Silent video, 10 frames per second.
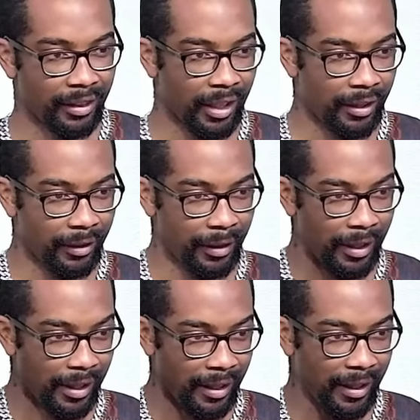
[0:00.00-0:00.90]

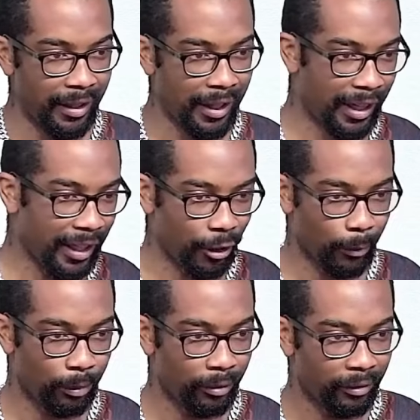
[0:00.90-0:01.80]
I end up
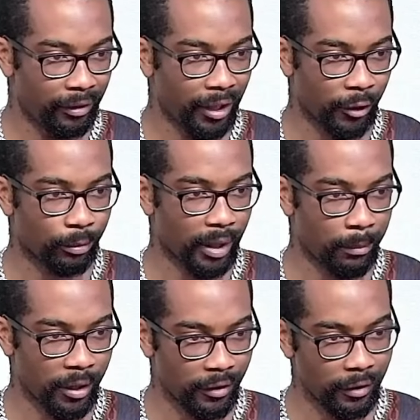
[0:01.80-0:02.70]
as prime minister.